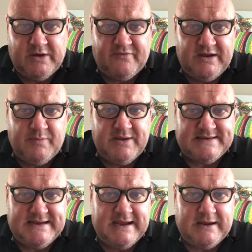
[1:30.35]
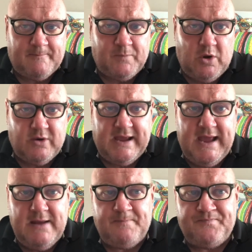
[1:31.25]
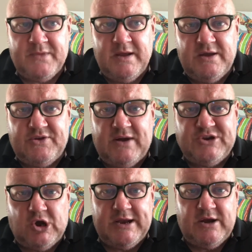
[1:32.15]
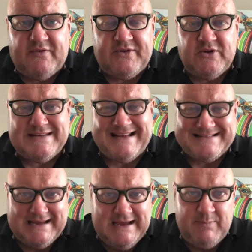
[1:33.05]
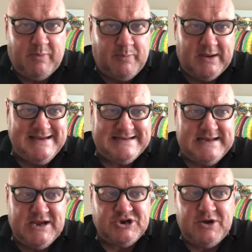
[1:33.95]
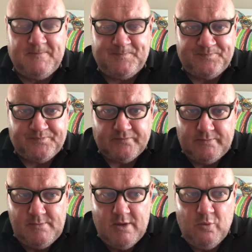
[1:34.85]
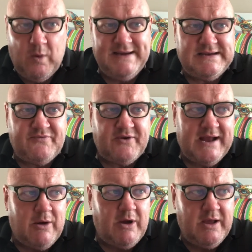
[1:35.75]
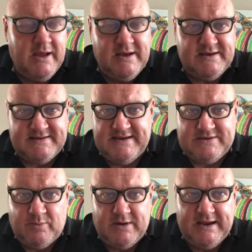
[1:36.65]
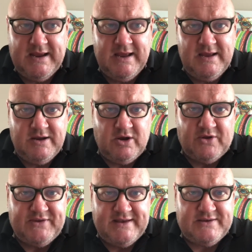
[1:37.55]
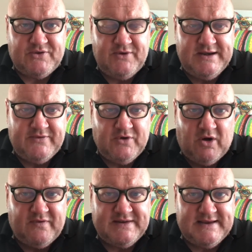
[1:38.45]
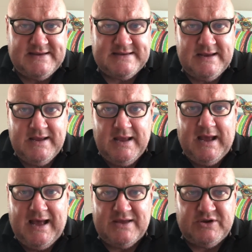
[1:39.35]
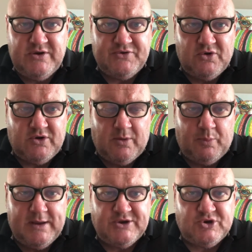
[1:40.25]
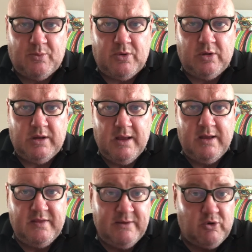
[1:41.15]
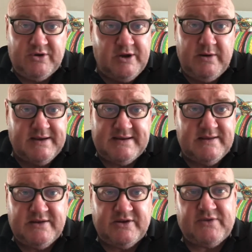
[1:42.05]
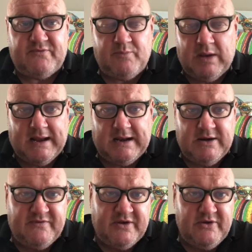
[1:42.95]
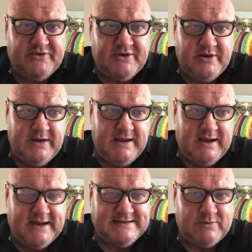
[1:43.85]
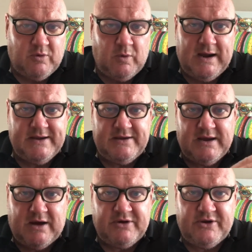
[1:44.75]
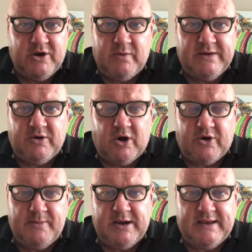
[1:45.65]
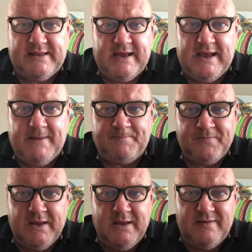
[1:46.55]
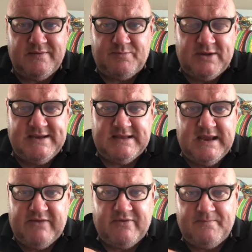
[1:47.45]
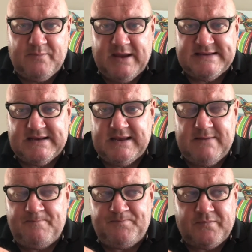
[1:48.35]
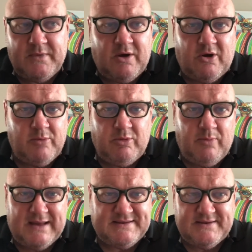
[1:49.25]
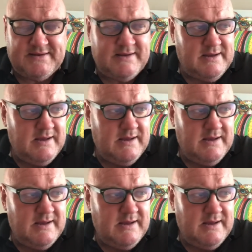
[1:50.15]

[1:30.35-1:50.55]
Your fingerprints taken. Okay. So I jollied off to Sattahip police station, waited for an hour, see somebody, got sent to 3 different offices. As usual, complete jumble. They wouldn't do it. They just blankly refused to do it. I said, well, how do you do it when you've got a criminal in there? Please leave, basically. Horrible bastards.